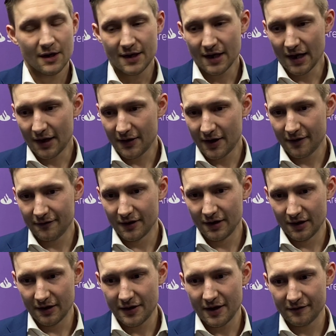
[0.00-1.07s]
Yeah, they have
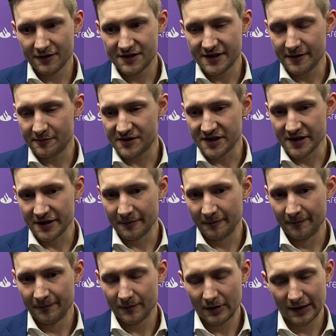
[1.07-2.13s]
a they have a deep team.
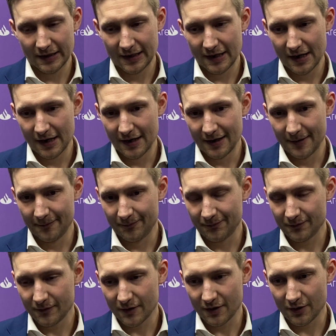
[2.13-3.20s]
Um,
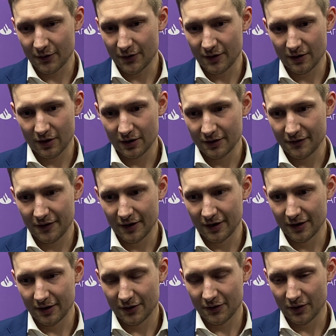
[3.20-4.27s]
you know, all of
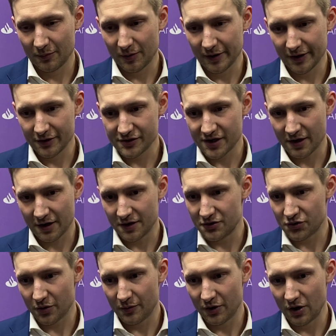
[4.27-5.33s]
their their players can
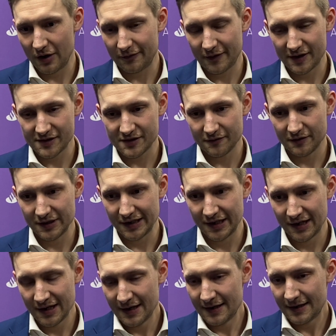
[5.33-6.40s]
contribute offensively.
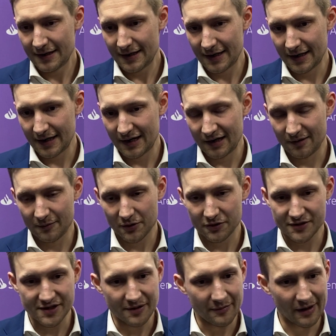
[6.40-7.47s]
Um, their
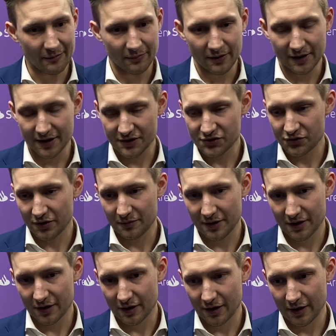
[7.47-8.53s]
D men play extremely
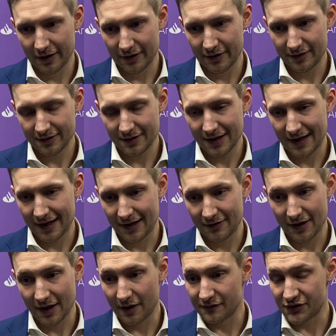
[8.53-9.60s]
hard, and
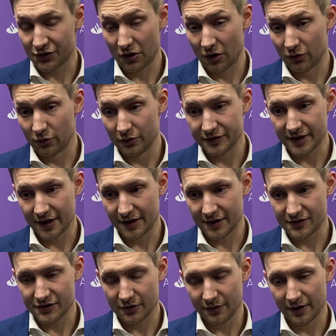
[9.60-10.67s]
they have strong
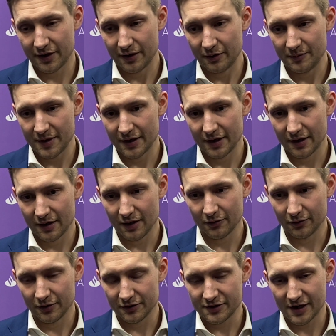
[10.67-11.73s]
goaltending. So it, will be a, a,
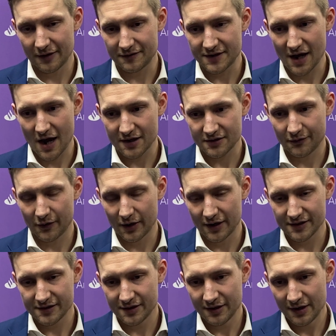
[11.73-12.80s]
real tough task for
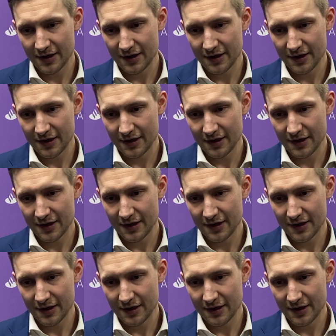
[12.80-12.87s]
us.